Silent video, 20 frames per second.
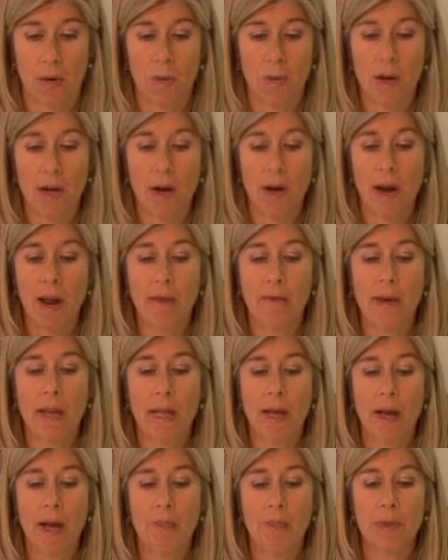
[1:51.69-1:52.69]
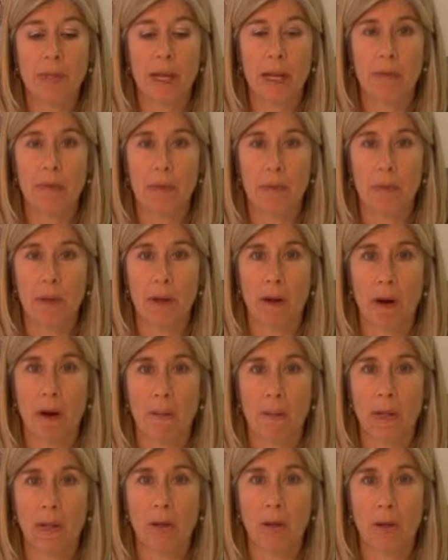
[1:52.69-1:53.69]
We are having an update from the
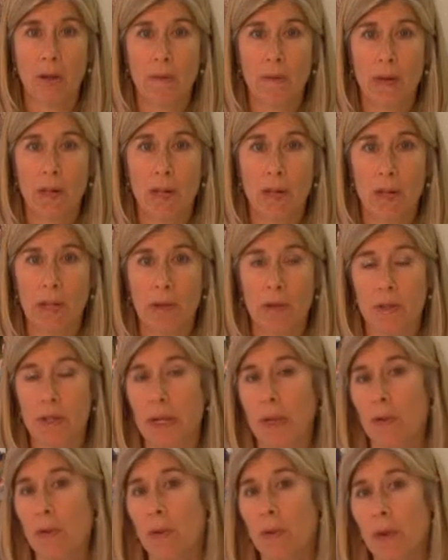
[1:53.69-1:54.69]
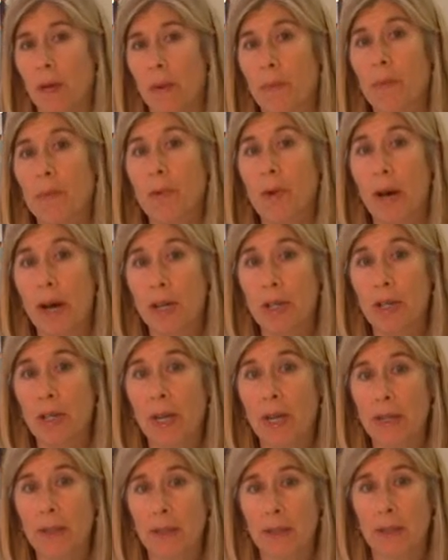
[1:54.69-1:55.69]
Army Corps of Engineers. They are doing a
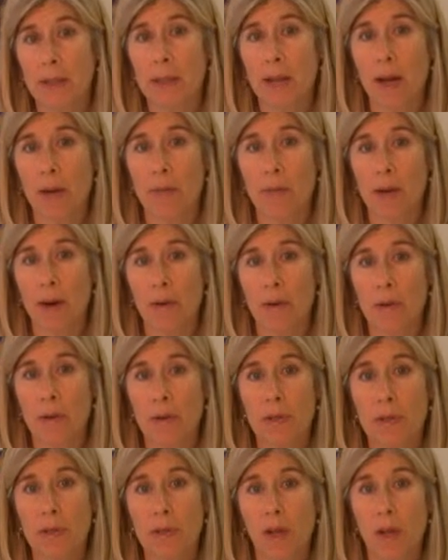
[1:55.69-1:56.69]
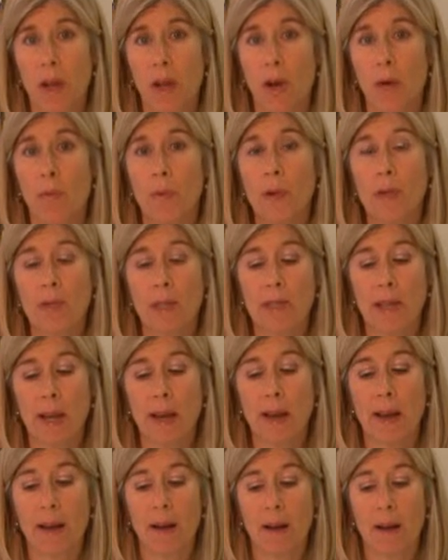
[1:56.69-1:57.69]
project in Tom Nevers, which is
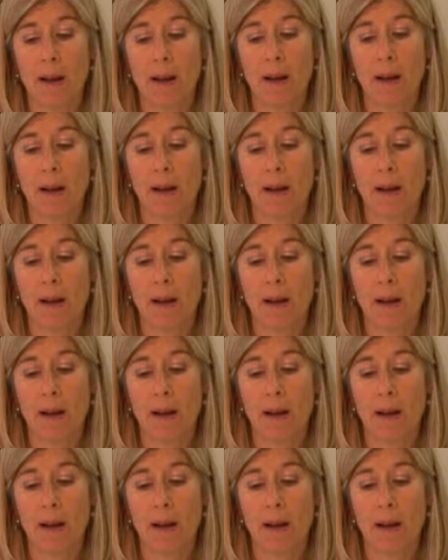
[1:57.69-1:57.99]
a